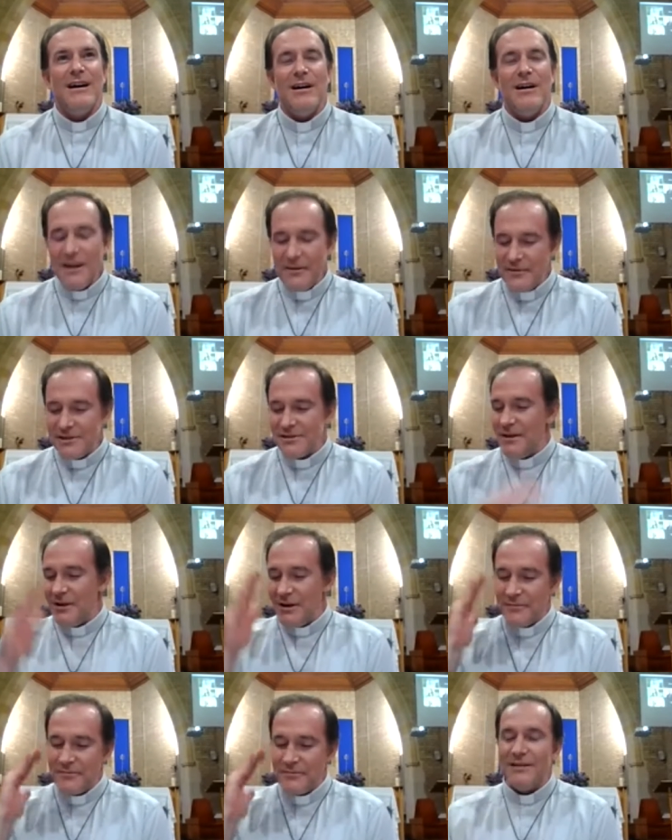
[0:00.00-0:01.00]
every time
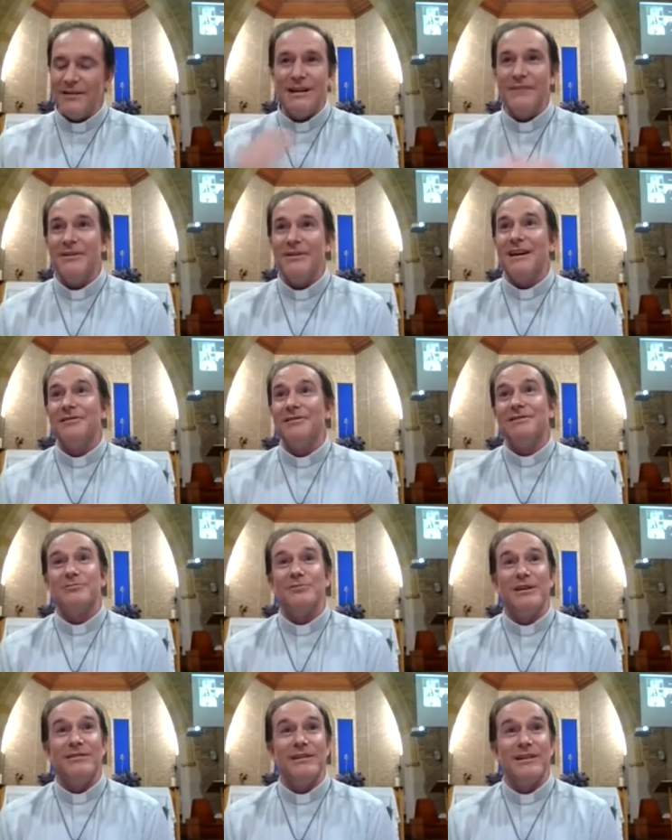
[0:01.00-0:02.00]
I'm go- never going to
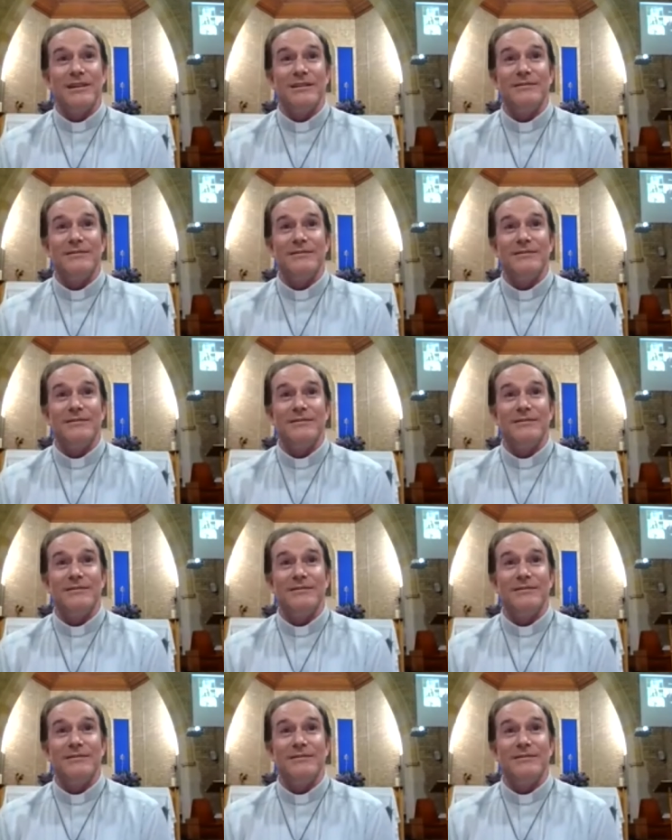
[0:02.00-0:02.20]
swear again.